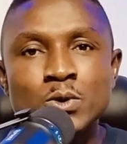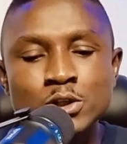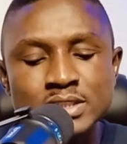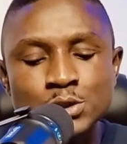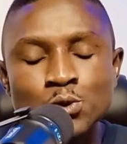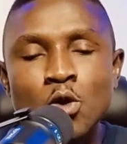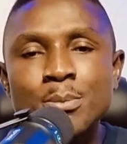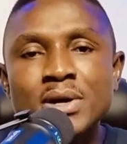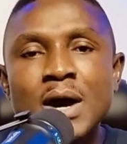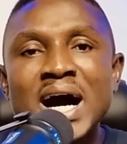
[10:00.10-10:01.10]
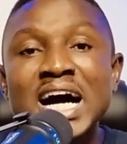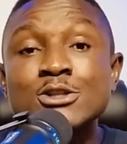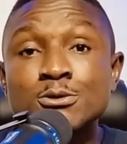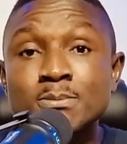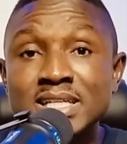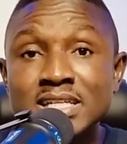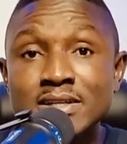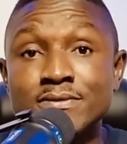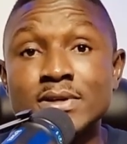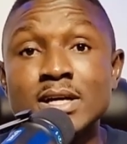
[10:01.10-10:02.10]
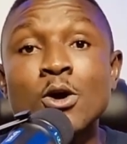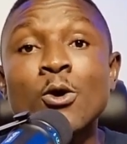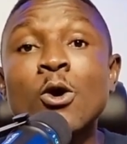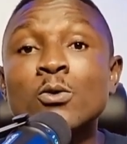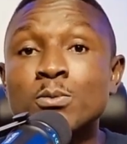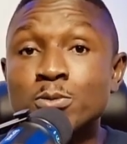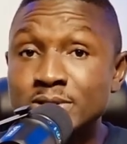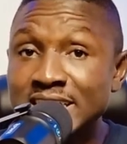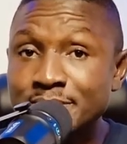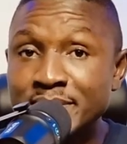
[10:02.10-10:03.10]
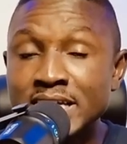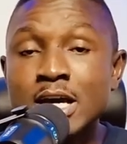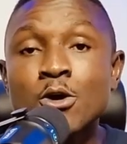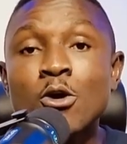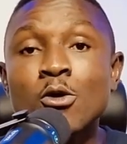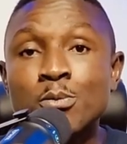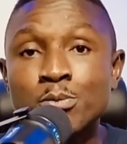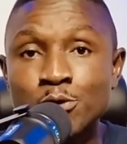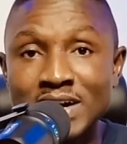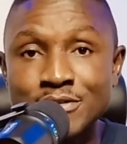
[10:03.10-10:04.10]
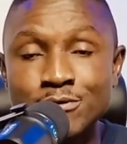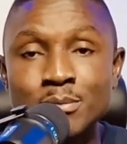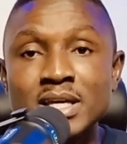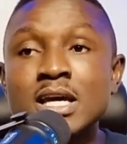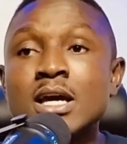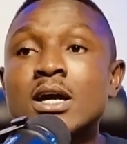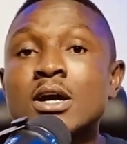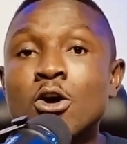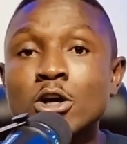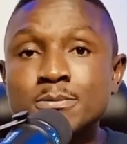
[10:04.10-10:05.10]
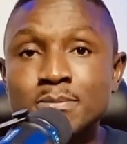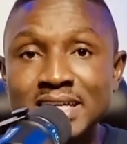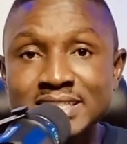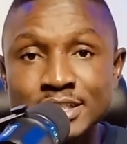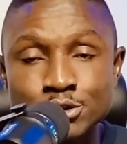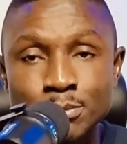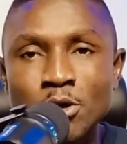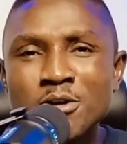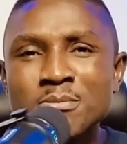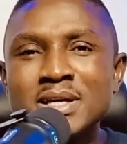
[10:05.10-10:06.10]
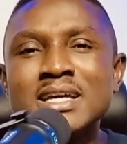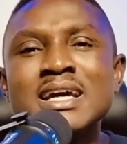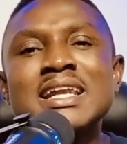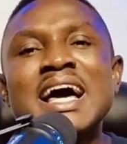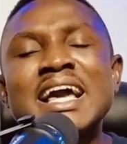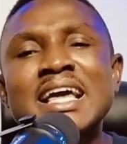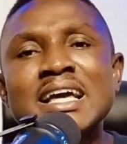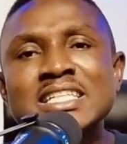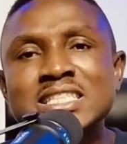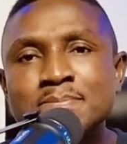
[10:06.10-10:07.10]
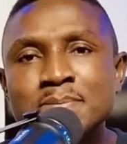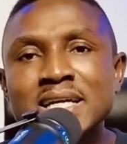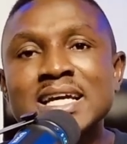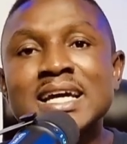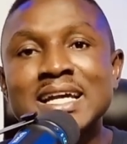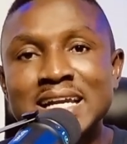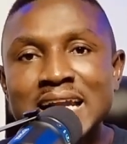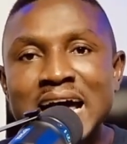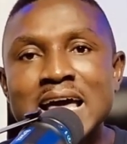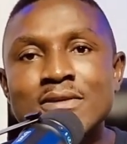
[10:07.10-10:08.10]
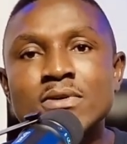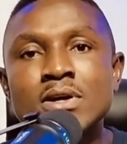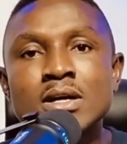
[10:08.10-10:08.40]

just need to open our hearts to believe God will protect me. God will provide for me. God's blessing is upon me. Like, speak life.